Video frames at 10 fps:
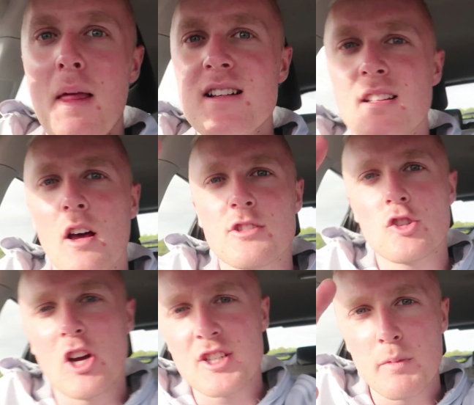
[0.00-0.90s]
And that is the last
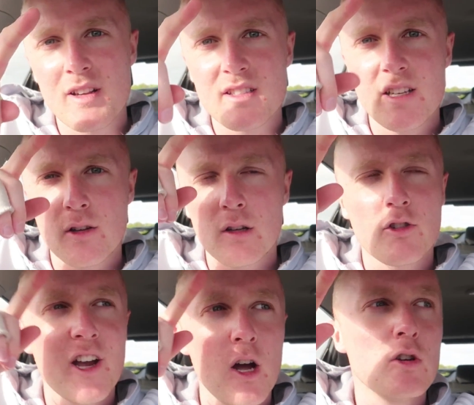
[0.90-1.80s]
attraction we are seeing on the
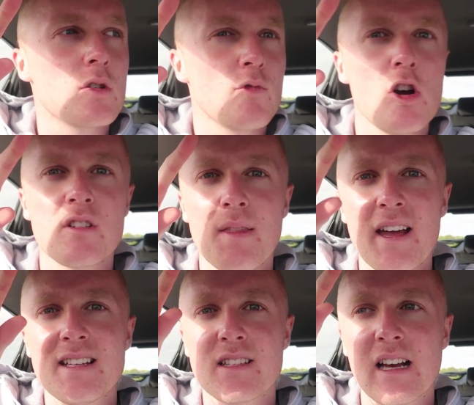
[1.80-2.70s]
Great Ocean Road, and
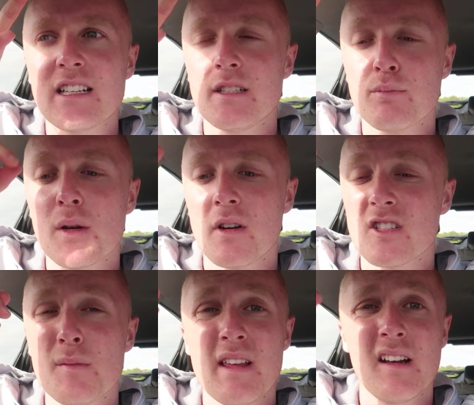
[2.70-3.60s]
that is actually pretty
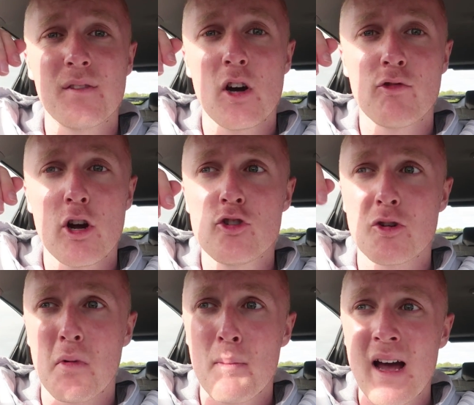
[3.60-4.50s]
much going to be the end of our road
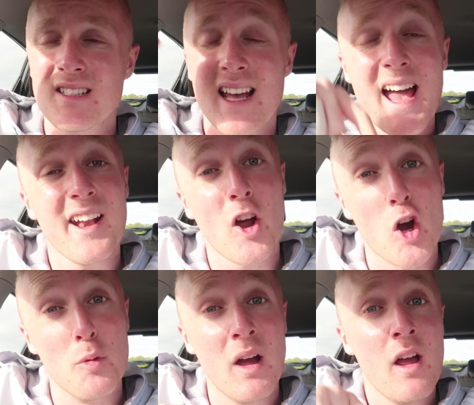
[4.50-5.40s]
trip. We're about to head
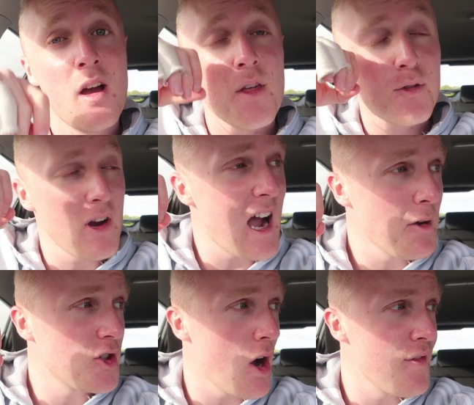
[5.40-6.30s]
home, three
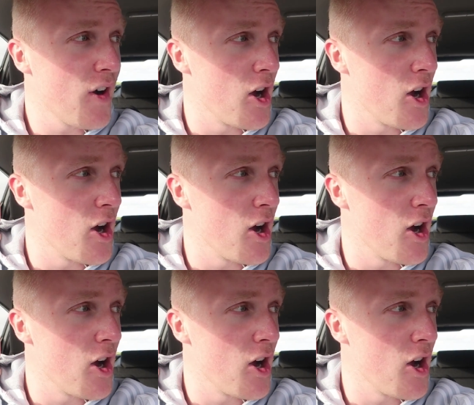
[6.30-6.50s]
hour drive